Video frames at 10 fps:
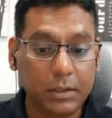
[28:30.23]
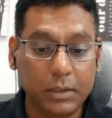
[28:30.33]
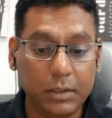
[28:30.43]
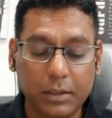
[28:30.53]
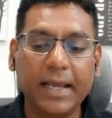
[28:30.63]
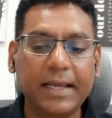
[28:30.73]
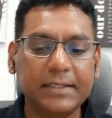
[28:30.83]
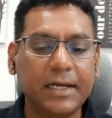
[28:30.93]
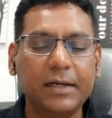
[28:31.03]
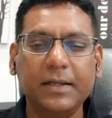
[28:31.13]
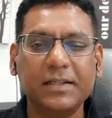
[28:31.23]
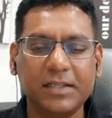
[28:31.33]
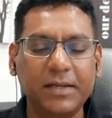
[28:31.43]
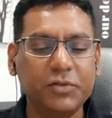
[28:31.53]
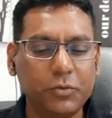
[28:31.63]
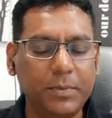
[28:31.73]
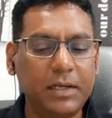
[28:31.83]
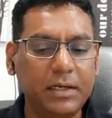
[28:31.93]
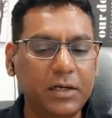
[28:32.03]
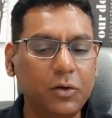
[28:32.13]
like I said, this seems to be a
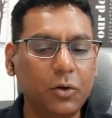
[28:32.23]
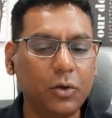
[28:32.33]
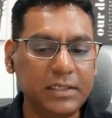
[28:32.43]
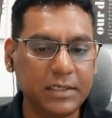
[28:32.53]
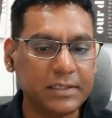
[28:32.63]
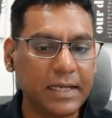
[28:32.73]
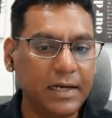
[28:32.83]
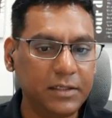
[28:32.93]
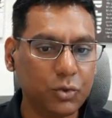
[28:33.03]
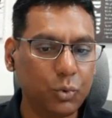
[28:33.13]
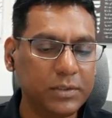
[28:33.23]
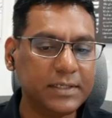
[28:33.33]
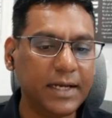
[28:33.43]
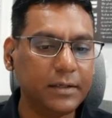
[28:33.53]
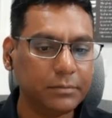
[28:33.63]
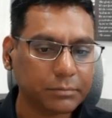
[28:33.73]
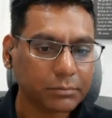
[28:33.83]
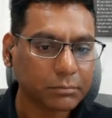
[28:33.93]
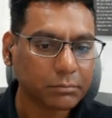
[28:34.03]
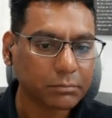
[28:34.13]
little on the easier side, this whole set.
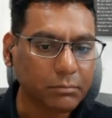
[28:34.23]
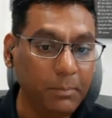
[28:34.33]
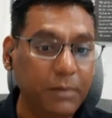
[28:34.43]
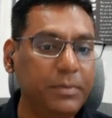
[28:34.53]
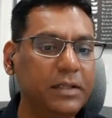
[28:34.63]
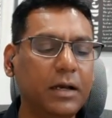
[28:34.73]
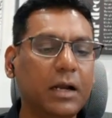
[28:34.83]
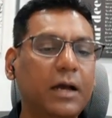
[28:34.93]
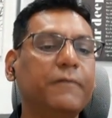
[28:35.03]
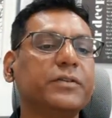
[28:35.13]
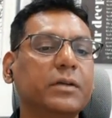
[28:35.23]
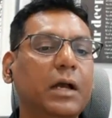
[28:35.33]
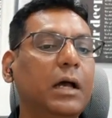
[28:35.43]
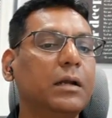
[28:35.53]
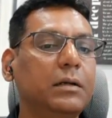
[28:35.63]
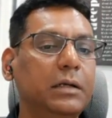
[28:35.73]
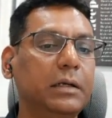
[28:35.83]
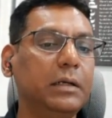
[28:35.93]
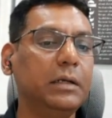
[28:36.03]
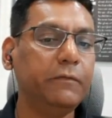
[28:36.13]
Maybe the graphs are a
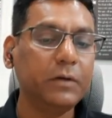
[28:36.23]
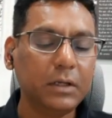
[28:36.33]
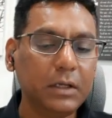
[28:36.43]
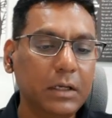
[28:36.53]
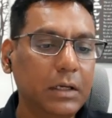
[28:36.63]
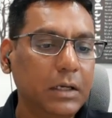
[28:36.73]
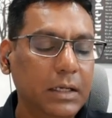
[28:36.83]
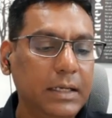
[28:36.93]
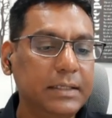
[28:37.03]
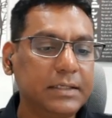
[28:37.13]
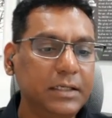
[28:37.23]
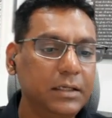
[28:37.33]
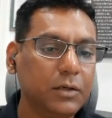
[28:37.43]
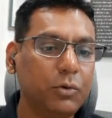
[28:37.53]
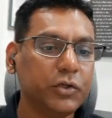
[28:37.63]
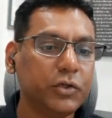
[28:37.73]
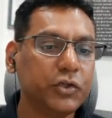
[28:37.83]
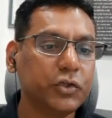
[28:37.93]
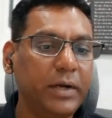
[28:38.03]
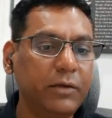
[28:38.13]
little tough. Let's see,
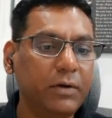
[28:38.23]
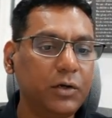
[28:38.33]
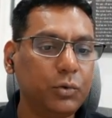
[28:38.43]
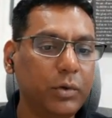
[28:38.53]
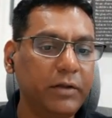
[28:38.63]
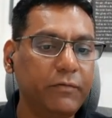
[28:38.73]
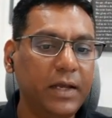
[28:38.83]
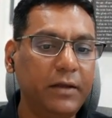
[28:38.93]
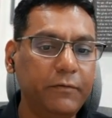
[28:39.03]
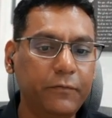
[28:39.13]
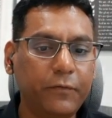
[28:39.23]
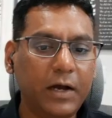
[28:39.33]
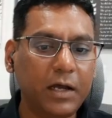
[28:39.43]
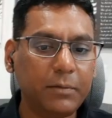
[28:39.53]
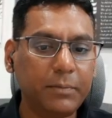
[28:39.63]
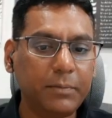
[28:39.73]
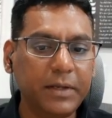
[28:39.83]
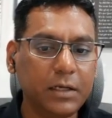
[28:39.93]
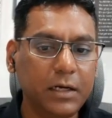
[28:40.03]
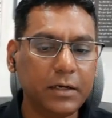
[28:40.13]
question 21 to 25, farming in
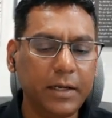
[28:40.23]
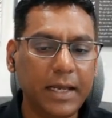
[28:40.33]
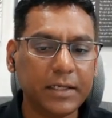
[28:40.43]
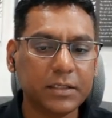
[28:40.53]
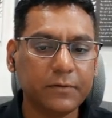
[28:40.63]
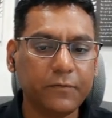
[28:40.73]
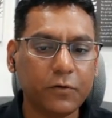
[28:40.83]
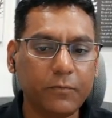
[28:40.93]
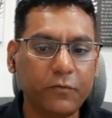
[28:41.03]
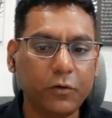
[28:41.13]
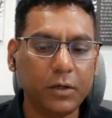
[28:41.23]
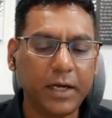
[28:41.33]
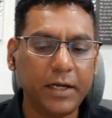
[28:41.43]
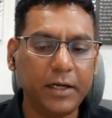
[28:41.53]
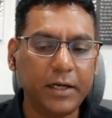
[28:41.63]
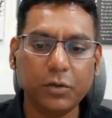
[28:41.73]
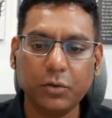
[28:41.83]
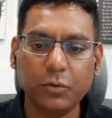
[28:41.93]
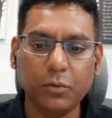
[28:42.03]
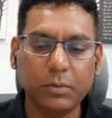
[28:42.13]
country X from 1940
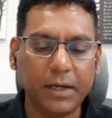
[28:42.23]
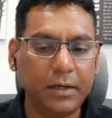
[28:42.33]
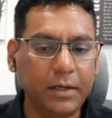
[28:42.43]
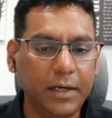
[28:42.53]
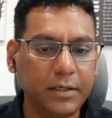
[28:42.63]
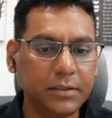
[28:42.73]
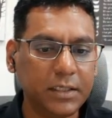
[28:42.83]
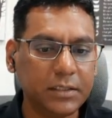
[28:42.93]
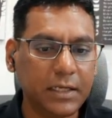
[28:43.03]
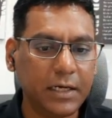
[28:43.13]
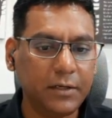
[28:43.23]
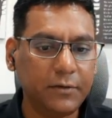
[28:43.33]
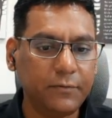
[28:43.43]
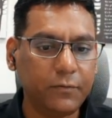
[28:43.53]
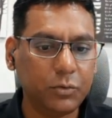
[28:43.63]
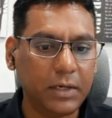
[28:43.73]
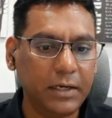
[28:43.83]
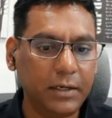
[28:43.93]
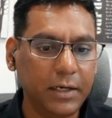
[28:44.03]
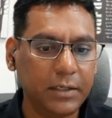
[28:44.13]
to 1986, 1940 to
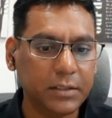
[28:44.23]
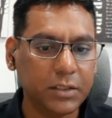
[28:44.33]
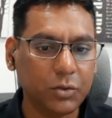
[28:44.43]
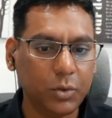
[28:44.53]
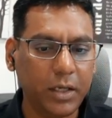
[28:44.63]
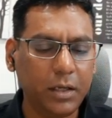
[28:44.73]
1986, okay.